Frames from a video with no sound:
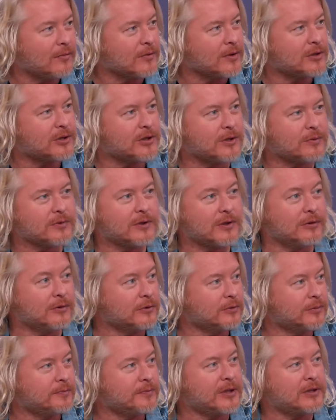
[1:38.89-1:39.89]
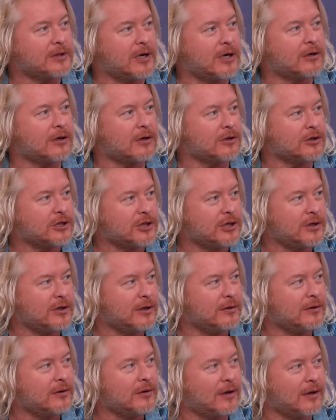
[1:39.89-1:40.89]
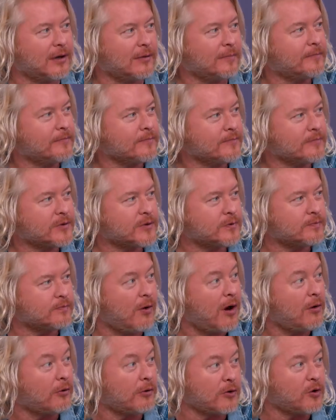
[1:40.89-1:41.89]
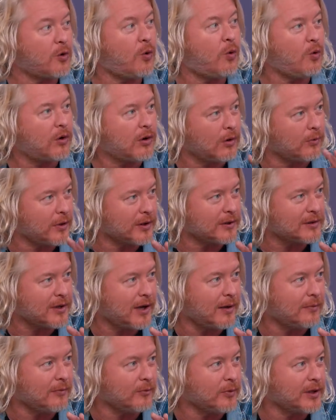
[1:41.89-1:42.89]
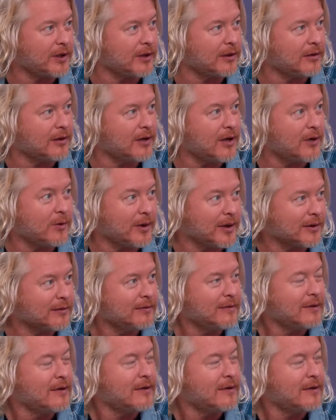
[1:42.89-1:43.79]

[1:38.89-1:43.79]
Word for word: when she was a little bit younger, she uh, swallowed a quarter one time and we didn't know it. Oh